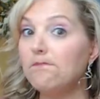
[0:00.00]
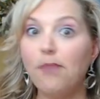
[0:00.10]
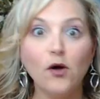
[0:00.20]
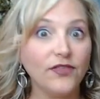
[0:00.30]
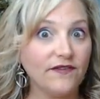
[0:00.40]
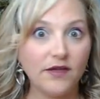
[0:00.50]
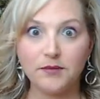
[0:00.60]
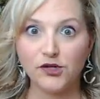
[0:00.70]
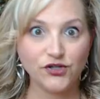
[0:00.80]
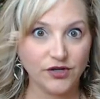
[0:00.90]
Both of them
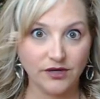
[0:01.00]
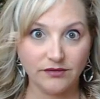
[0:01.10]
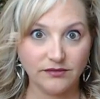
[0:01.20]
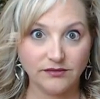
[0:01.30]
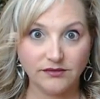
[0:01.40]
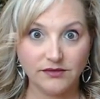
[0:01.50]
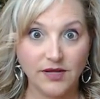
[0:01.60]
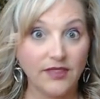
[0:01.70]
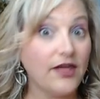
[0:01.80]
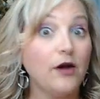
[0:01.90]
are true.
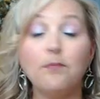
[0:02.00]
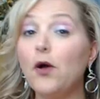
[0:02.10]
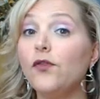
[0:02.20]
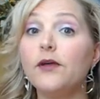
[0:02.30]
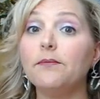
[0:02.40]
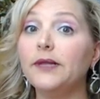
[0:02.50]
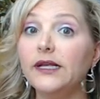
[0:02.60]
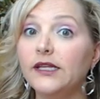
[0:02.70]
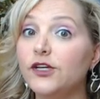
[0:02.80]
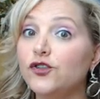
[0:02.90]
They are both
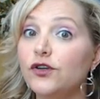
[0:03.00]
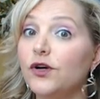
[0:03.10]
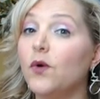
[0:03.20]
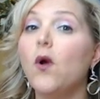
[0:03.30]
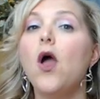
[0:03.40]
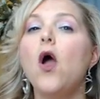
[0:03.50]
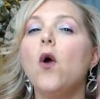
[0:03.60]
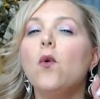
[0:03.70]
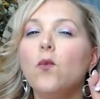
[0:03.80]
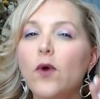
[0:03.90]
completely true.
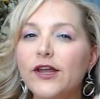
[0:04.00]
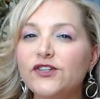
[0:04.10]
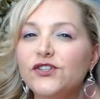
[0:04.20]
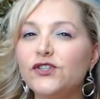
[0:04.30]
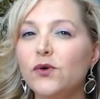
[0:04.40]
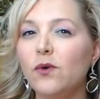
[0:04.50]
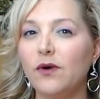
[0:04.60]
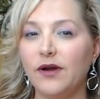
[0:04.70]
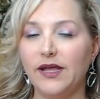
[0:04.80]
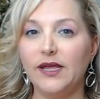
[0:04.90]
Which
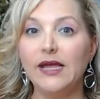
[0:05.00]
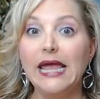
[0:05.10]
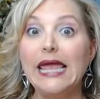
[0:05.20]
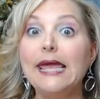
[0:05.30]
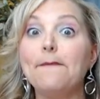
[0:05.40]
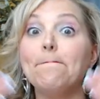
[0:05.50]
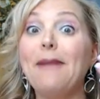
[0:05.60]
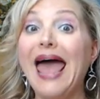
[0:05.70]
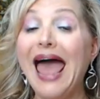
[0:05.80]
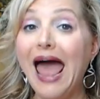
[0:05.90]
story
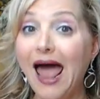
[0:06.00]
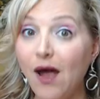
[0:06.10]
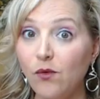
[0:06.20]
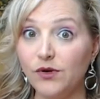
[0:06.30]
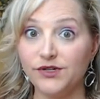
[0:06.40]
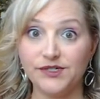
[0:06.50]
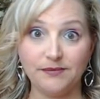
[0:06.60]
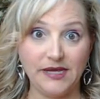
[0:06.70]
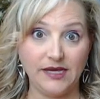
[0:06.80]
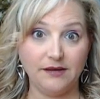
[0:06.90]
empowers
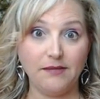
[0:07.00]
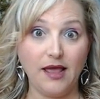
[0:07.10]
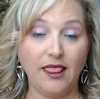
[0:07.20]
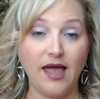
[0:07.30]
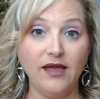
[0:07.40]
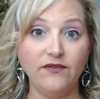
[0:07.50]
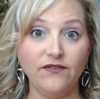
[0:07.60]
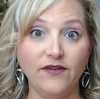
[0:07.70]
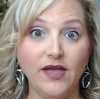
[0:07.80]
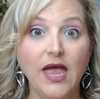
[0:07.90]
me in my life,
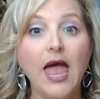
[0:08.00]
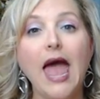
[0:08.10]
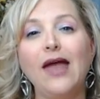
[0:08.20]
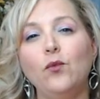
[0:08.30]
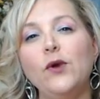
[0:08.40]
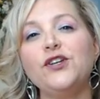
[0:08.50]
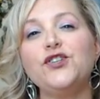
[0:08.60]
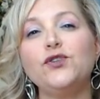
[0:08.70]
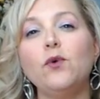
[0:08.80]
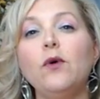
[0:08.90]
and which
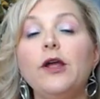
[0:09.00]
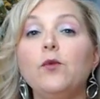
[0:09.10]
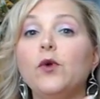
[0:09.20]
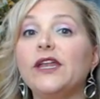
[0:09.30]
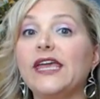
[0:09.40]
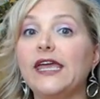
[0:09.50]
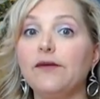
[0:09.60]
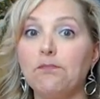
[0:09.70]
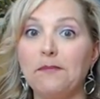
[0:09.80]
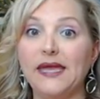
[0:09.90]
story would
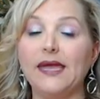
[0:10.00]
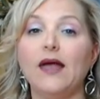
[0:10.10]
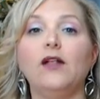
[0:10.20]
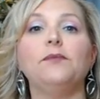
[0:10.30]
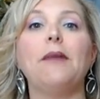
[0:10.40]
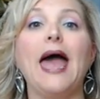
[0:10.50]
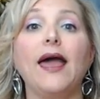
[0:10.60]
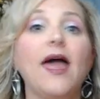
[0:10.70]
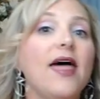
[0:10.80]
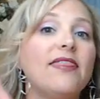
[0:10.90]
keep me held
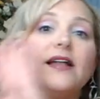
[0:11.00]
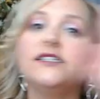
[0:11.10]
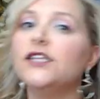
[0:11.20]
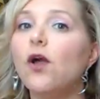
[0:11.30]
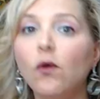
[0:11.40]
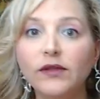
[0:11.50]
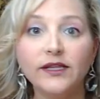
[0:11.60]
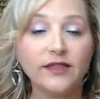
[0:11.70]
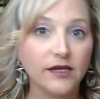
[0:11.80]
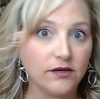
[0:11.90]
back? That's the only
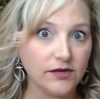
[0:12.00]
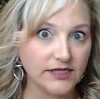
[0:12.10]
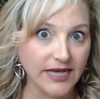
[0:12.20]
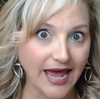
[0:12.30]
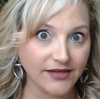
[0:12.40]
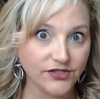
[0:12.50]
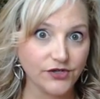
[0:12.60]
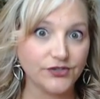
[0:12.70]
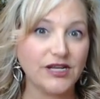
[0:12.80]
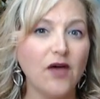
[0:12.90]
thing you need to ask
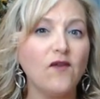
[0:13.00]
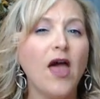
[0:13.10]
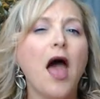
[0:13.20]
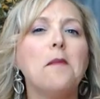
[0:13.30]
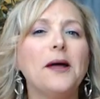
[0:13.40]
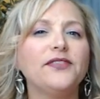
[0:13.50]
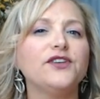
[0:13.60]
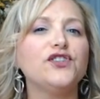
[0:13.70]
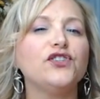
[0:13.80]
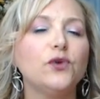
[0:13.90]
yourself about the
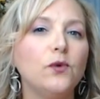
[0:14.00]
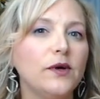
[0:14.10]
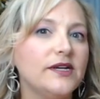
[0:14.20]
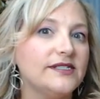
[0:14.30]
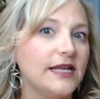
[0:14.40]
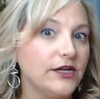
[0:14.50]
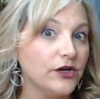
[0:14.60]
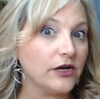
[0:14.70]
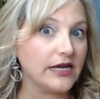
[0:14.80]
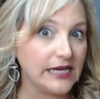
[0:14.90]
stories that
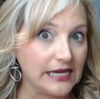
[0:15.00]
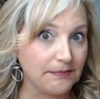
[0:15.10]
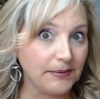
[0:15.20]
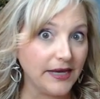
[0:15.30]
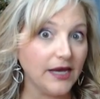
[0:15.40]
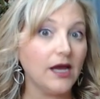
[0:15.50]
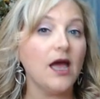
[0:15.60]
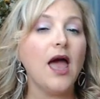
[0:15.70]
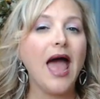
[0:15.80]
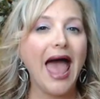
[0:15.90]
you're keeping,
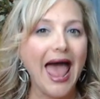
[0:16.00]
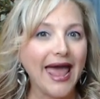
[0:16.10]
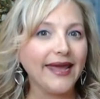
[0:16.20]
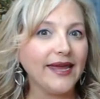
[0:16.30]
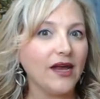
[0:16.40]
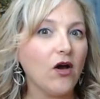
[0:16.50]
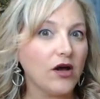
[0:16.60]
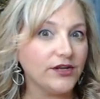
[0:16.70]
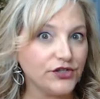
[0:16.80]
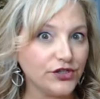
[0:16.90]
hanging
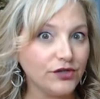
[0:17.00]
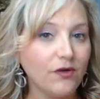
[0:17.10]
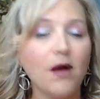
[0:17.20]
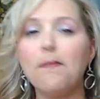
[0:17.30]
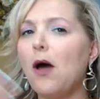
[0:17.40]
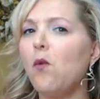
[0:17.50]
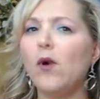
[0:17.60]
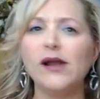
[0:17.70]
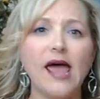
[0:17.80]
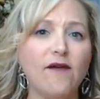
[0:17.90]
on to about
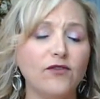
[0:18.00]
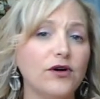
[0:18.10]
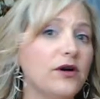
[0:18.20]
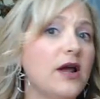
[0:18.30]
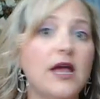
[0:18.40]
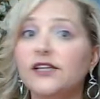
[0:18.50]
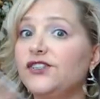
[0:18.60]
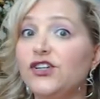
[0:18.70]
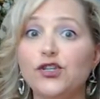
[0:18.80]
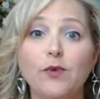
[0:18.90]
whatever
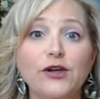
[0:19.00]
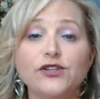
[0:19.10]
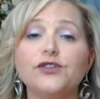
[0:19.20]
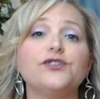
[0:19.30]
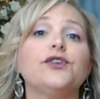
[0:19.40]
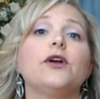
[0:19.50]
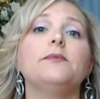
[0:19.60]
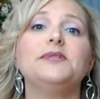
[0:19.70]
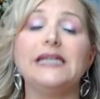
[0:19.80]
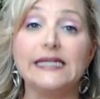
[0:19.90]
situation or
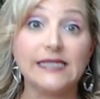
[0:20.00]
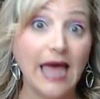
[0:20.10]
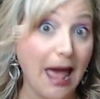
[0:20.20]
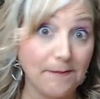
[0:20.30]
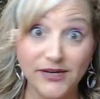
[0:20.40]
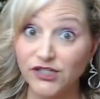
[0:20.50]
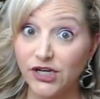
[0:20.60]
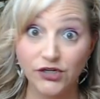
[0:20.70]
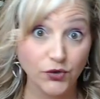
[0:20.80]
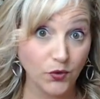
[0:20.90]
circumstance that happened
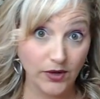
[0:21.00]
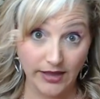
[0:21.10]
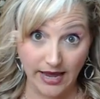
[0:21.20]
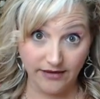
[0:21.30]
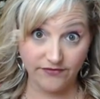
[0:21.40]
in your life.